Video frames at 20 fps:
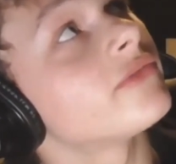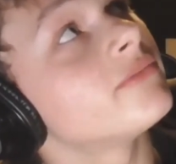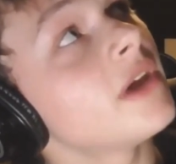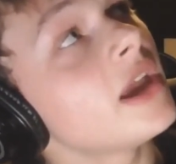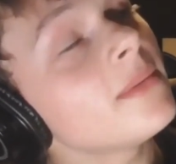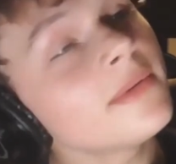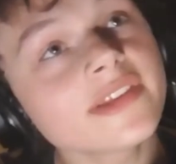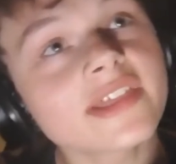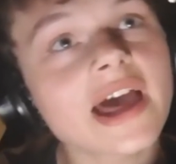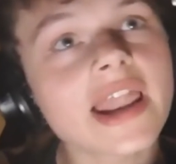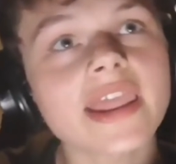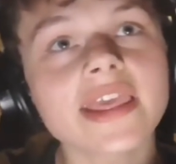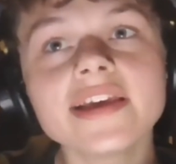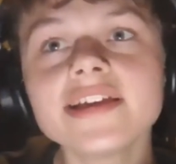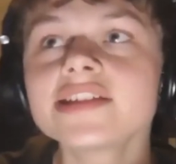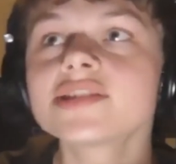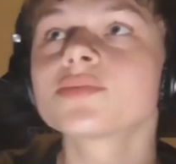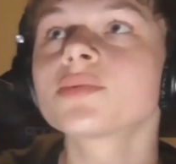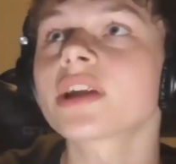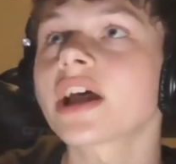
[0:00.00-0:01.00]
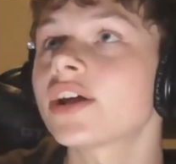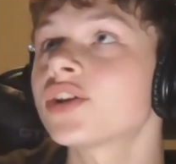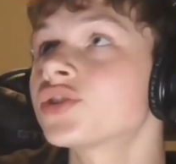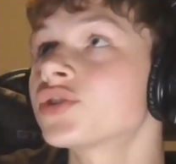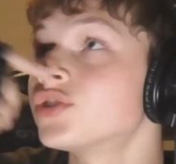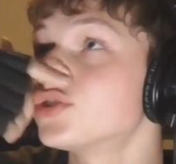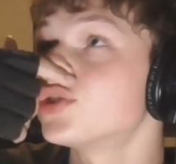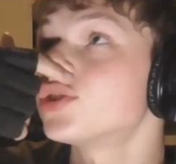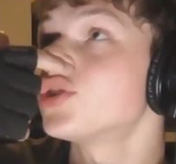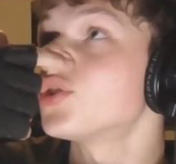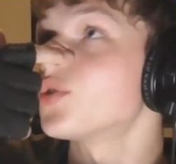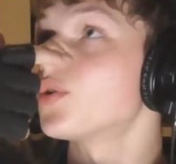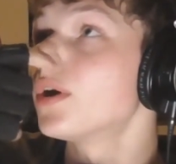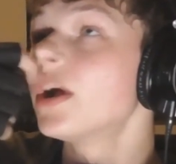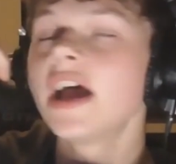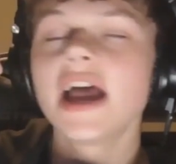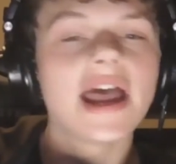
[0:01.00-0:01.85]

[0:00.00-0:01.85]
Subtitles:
Maybe that is what I should do.